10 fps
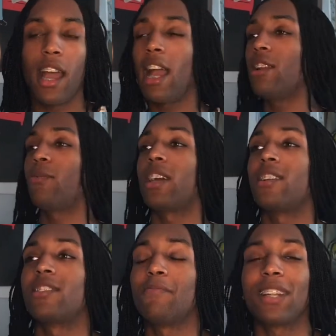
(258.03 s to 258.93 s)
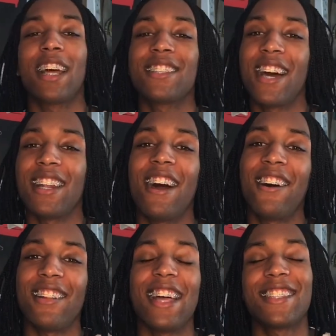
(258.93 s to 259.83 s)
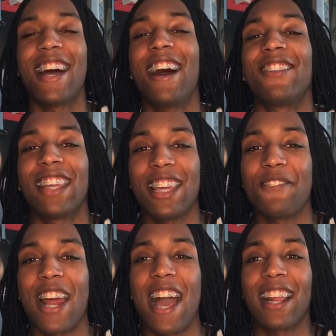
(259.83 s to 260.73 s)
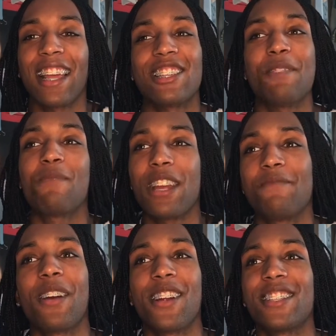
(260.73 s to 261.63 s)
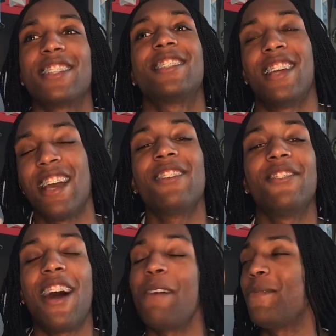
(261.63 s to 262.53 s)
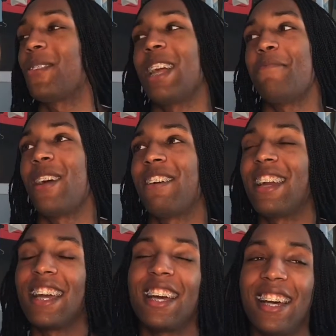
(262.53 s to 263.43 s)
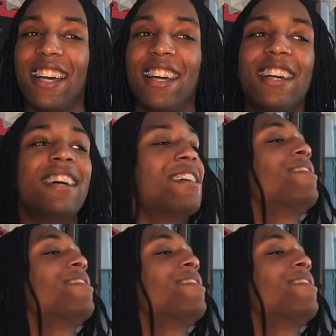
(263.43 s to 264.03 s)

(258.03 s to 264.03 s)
Anyways, but that's not how Nicki would act. Like, she breaks barriers and she, you know, I broke that barrier.